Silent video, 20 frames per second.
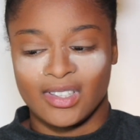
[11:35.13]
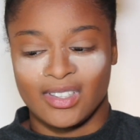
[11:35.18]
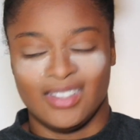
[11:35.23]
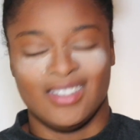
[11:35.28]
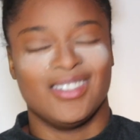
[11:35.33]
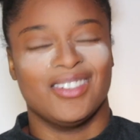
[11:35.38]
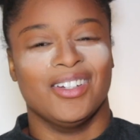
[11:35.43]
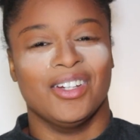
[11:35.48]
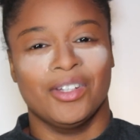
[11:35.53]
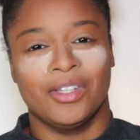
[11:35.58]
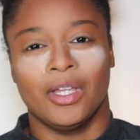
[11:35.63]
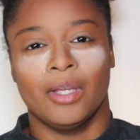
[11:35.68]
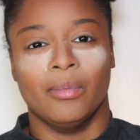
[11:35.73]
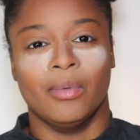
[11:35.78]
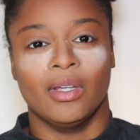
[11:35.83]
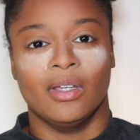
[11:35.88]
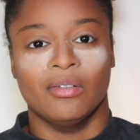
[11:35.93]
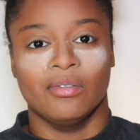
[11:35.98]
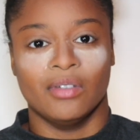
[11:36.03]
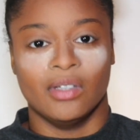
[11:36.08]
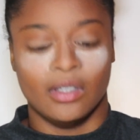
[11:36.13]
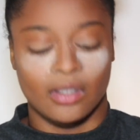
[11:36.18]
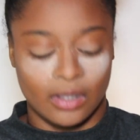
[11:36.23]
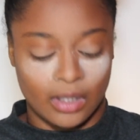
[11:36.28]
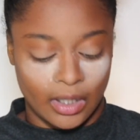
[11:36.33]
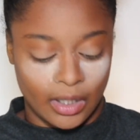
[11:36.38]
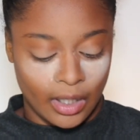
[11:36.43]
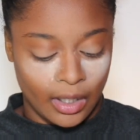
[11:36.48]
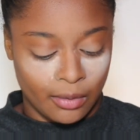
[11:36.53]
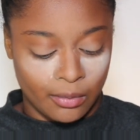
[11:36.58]
it's not that big of a deal.
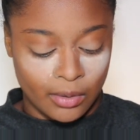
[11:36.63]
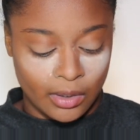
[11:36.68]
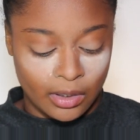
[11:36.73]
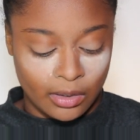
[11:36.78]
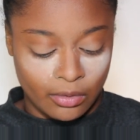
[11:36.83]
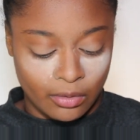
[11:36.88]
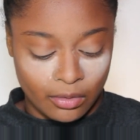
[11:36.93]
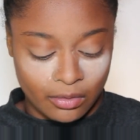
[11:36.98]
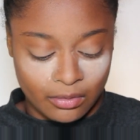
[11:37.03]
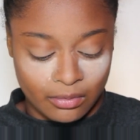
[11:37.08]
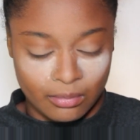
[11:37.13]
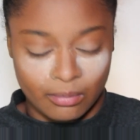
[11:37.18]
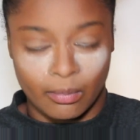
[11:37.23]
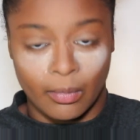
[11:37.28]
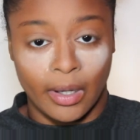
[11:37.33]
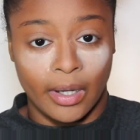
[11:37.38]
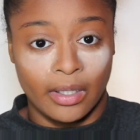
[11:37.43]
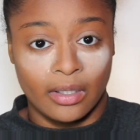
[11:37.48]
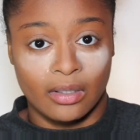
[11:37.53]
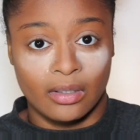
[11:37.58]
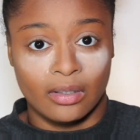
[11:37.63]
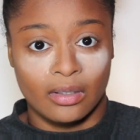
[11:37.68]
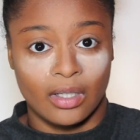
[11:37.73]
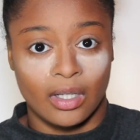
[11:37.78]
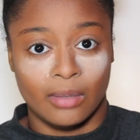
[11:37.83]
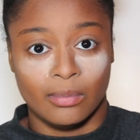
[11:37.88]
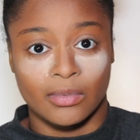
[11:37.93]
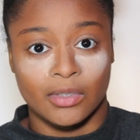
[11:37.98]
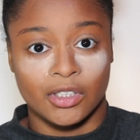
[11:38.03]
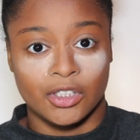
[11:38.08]
Like I really don't mind it
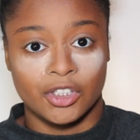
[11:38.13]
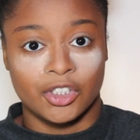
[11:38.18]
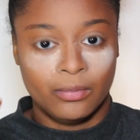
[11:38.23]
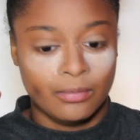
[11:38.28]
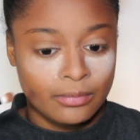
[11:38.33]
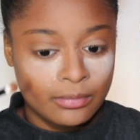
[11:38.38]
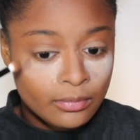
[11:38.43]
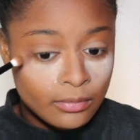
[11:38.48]
that much.